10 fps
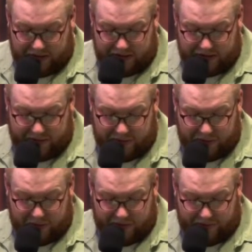uh,
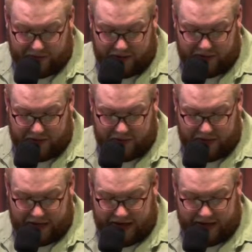chapter 12,
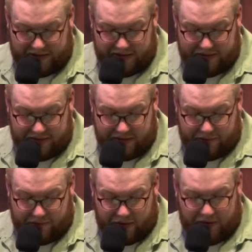32, it adds,
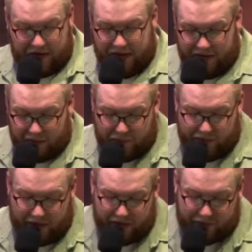Fear not, little
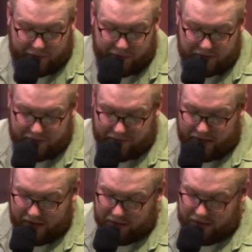flock, for it's your
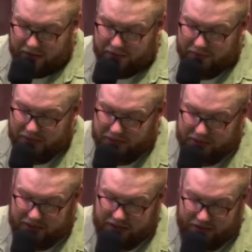Father's good
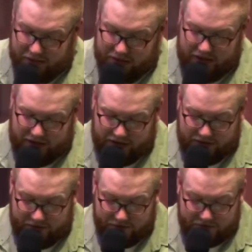pleasure to give you the
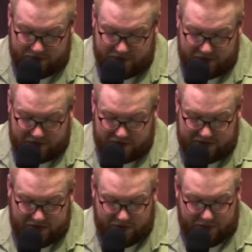kingdom.
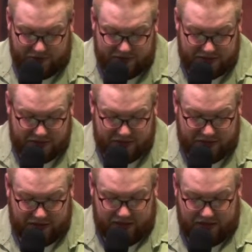Sell your
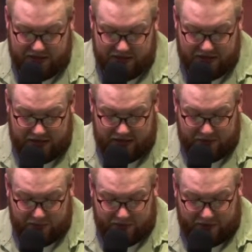possessions and give to the
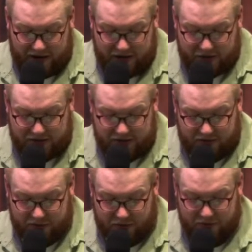needy. Provide
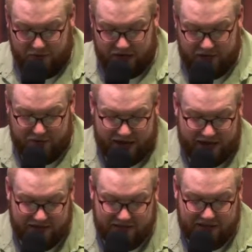yourselves with money
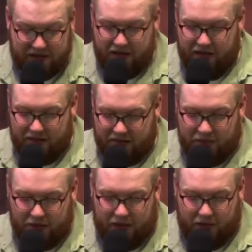bags that
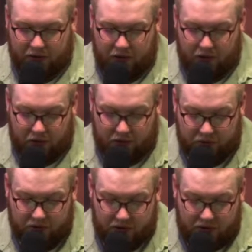do not grow
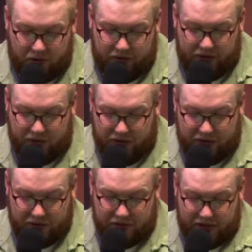old, with a
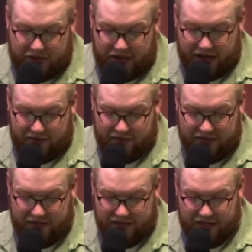treasure in the
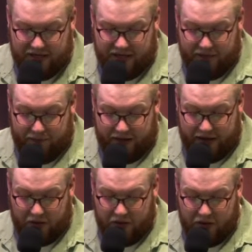heavens that does not
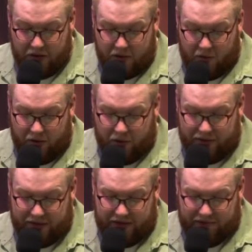fail, where no
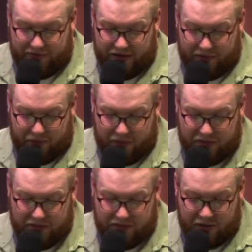thief that
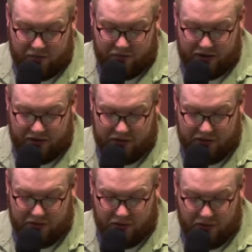approaches and no moth
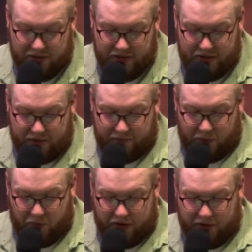destroys.
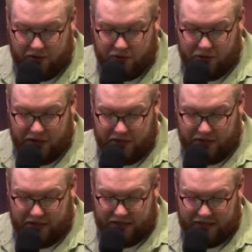For where your
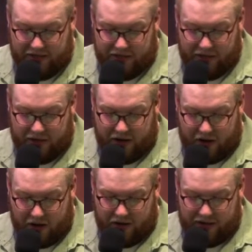treasure is, there your
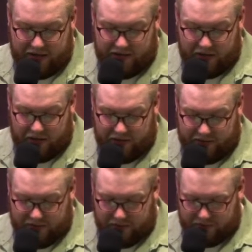heart is
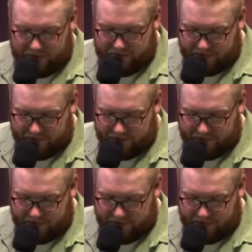also.